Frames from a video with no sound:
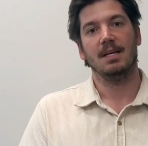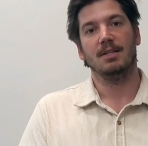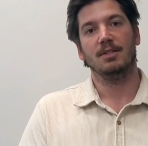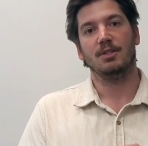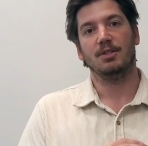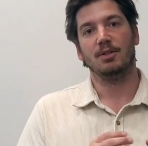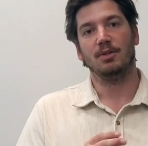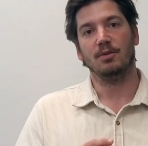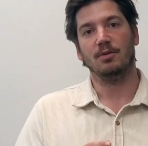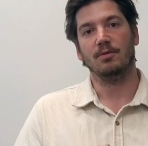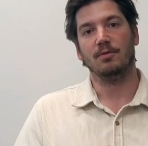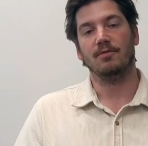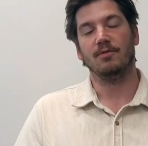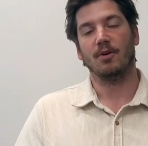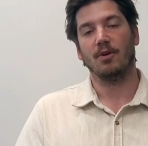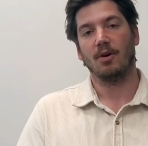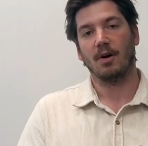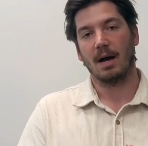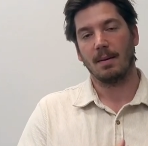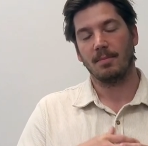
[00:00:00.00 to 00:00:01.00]
to
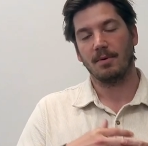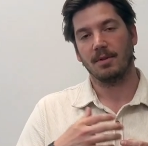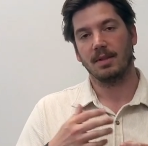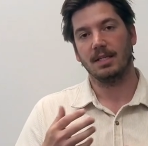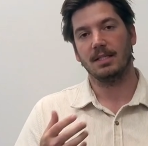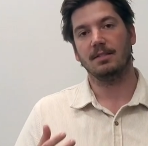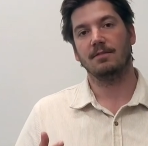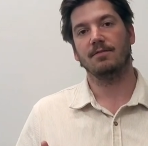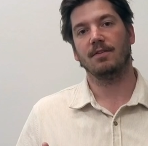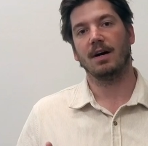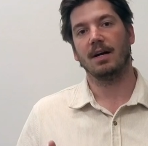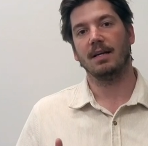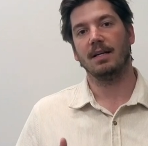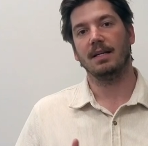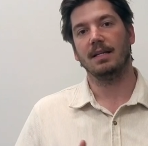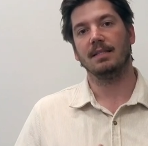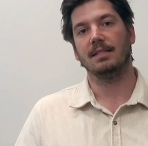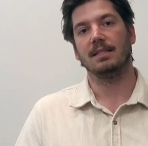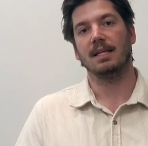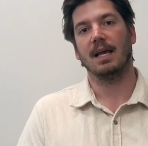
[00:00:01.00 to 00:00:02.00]
follow up on these
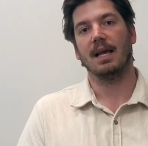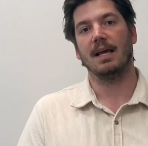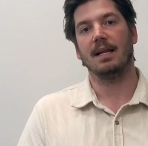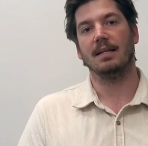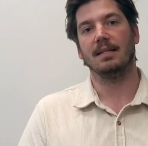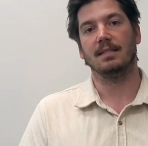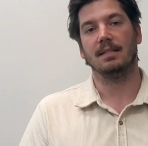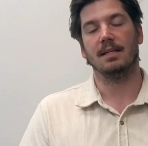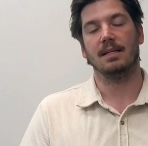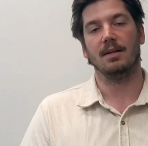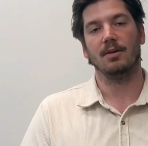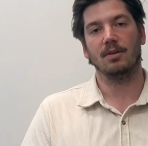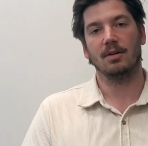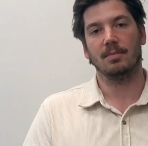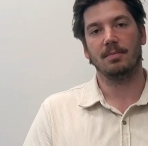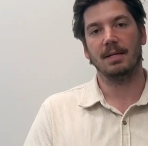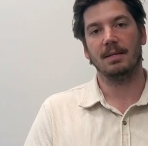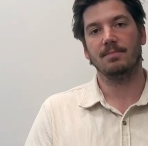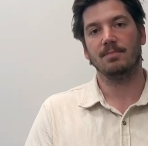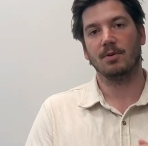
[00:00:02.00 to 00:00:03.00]
findings and look a
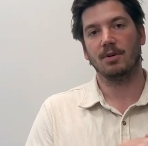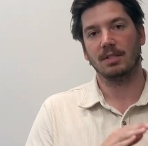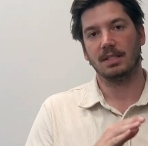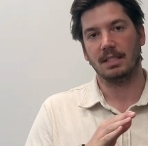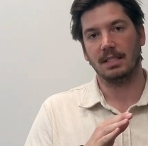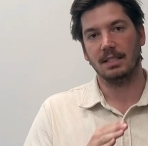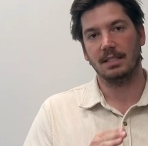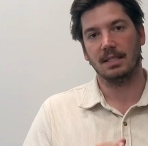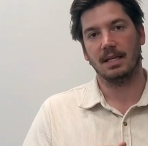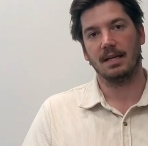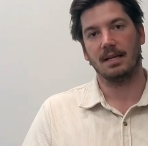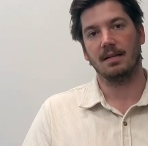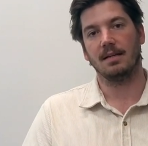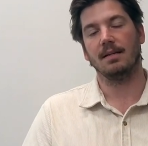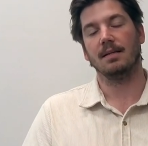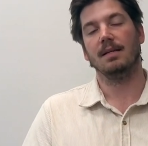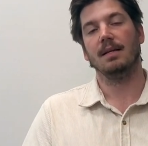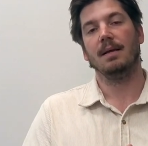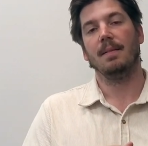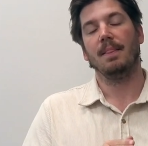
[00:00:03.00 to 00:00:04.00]
bit more
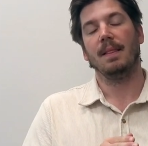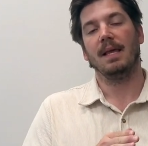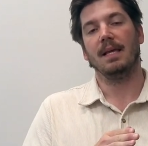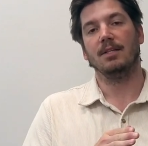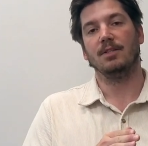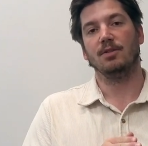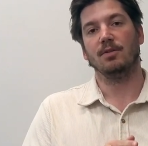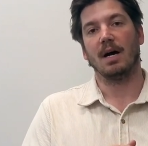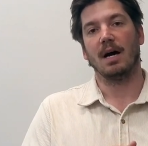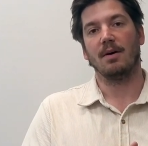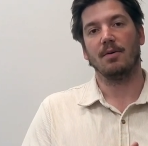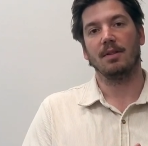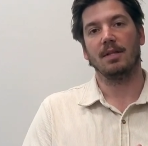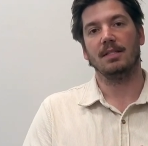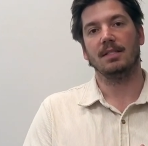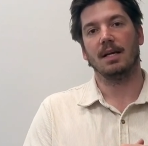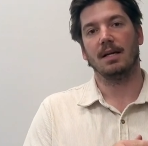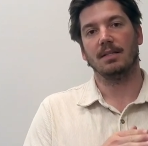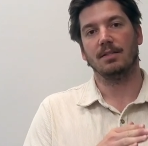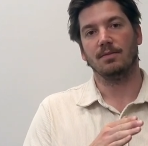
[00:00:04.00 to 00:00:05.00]
detail into how
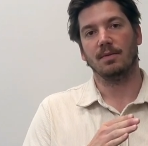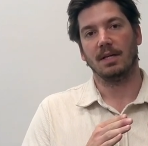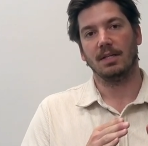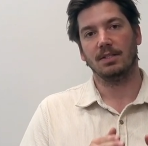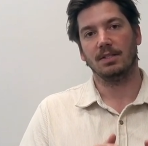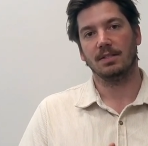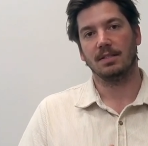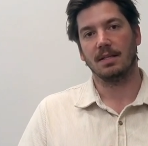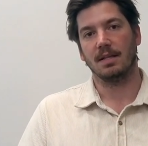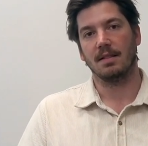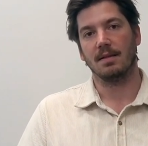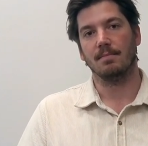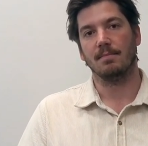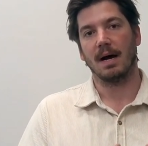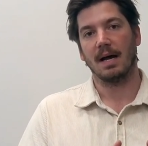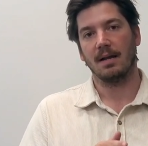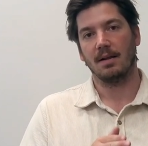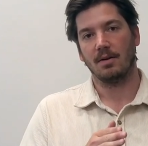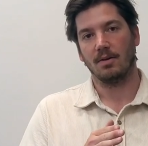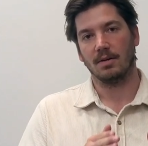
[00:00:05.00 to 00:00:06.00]
these alterations in the
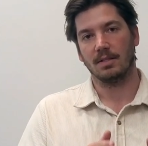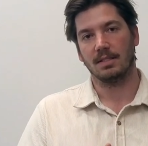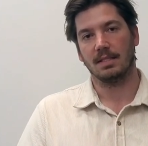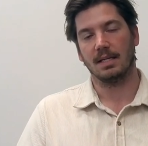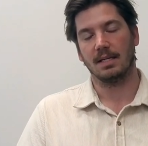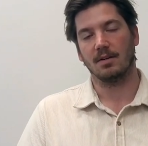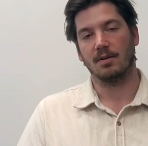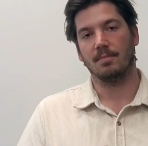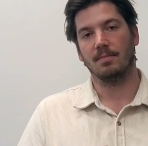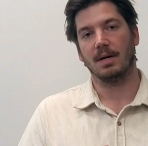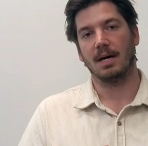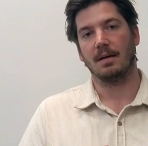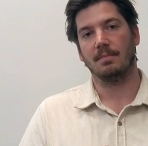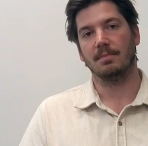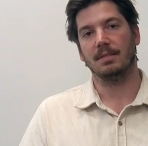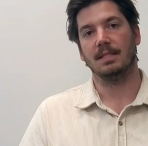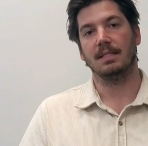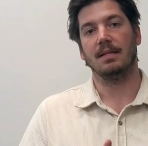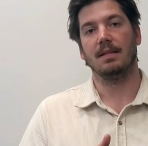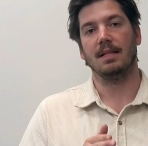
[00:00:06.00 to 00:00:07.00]
myeloid cell
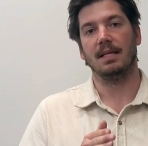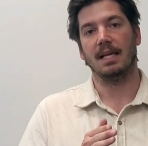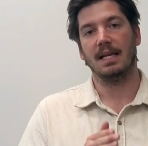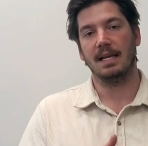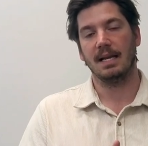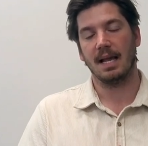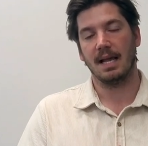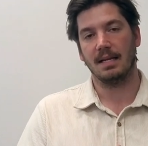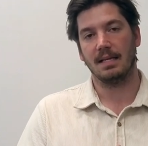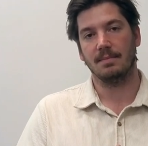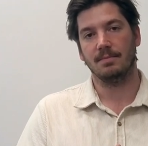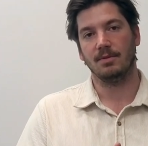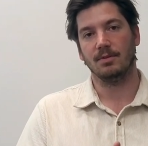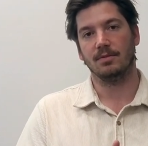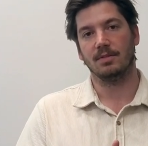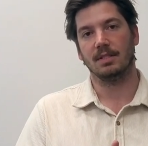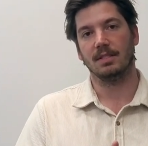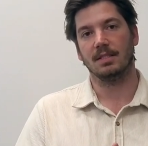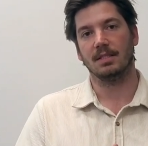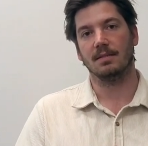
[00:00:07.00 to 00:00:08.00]
compartment in the innate immune
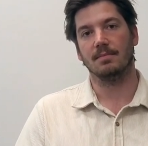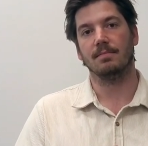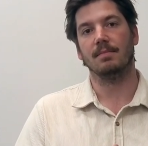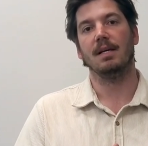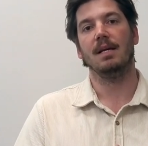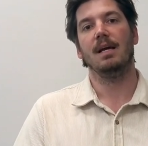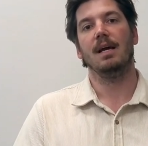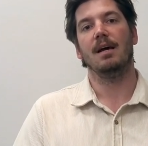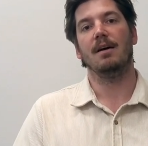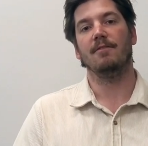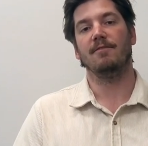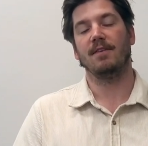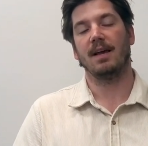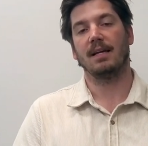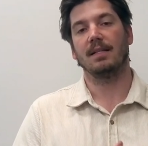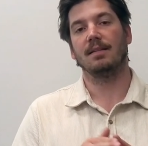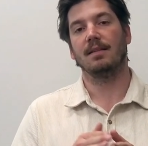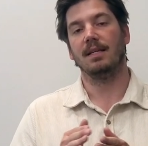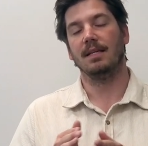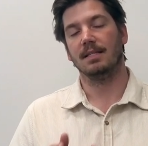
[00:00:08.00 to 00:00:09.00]
system
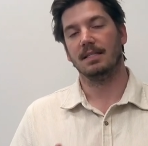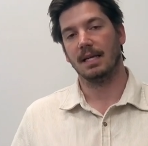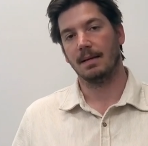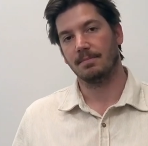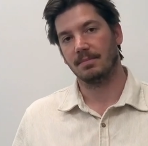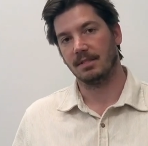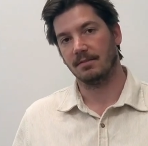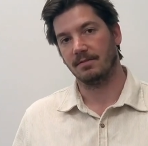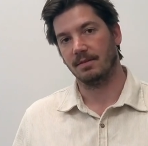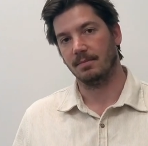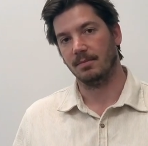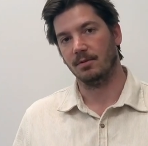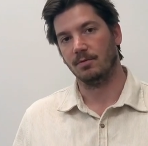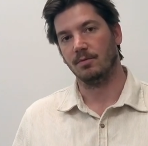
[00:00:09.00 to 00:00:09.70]
affect the adaptive immune